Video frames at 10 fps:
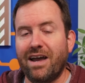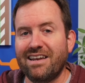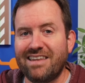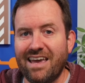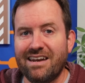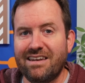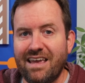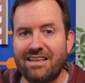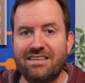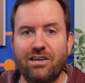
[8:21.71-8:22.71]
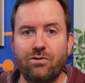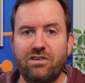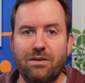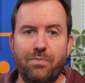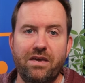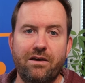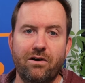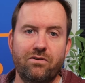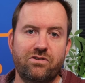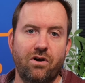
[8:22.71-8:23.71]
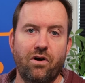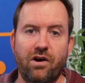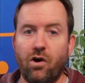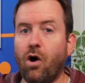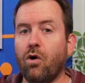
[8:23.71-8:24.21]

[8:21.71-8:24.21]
my day-to-day TOTP codes are on